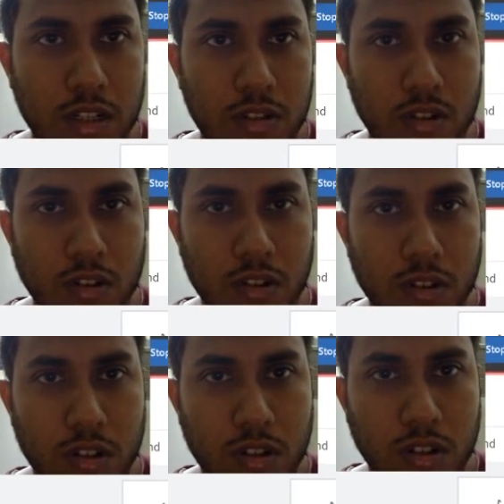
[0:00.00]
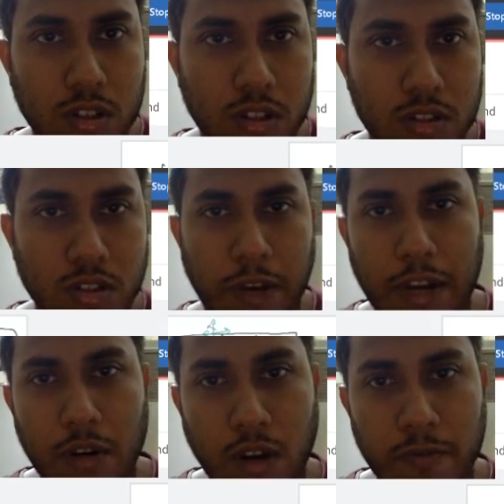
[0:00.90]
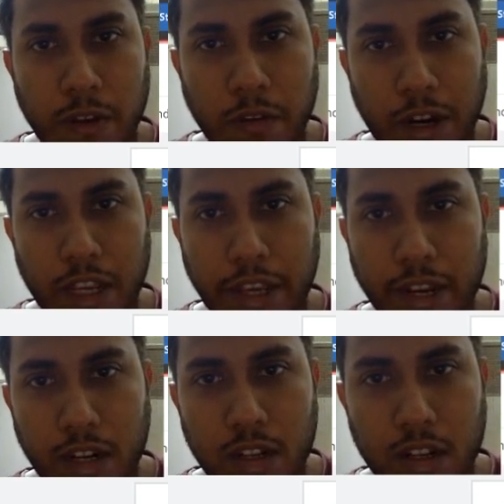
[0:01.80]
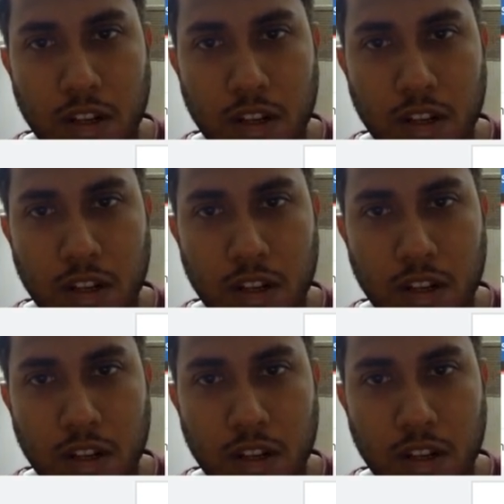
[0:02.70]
so value of V1 here